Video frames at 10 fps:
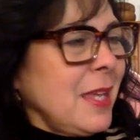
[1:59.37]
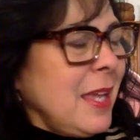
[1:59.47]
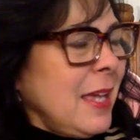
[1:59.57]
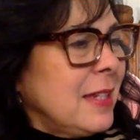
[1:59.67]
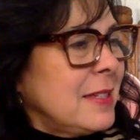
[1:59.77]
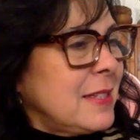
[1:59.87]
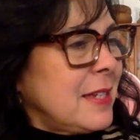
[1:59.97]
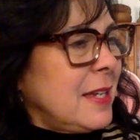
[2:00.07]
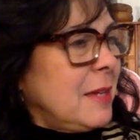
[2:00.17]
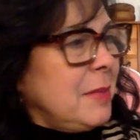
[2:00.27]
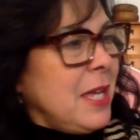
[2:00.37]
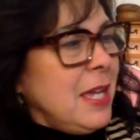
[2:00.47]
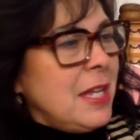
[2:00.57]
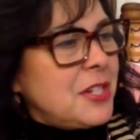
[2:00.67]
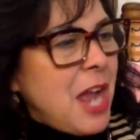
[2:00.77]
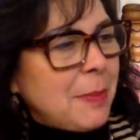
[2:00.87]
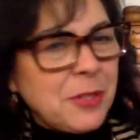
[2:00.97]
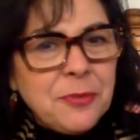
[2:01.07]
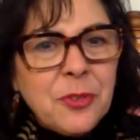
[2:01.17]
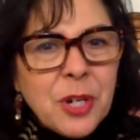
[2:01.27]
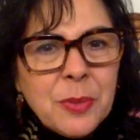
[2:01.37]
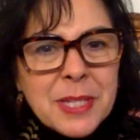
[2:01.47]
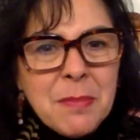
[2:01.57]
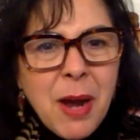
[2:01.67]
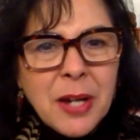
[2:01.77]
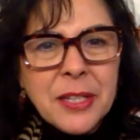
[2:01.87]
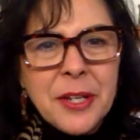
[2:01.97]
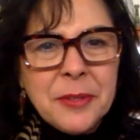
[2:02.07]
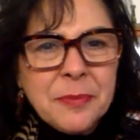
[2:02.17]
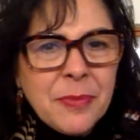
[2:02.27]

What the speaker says: And chapter 4 was Marlo,